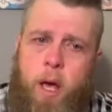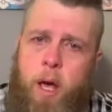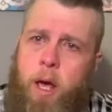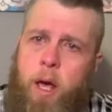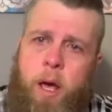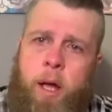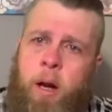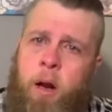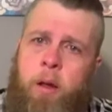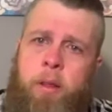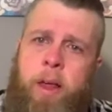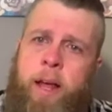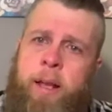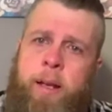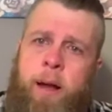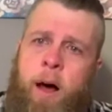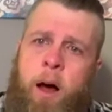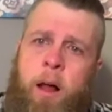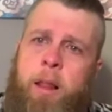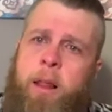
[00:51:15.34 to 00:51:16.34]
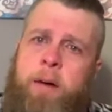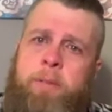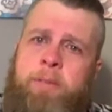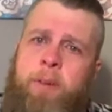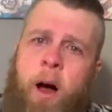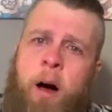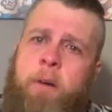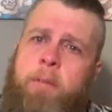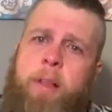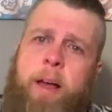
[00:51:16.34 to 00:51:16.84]
And all
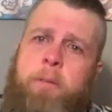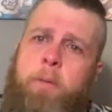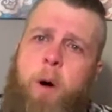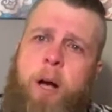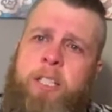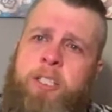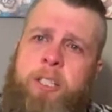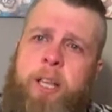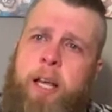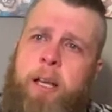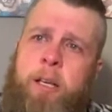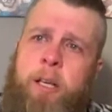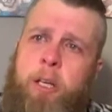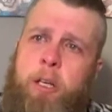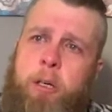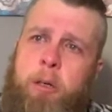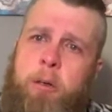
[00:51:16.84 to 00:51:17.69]
I watched that do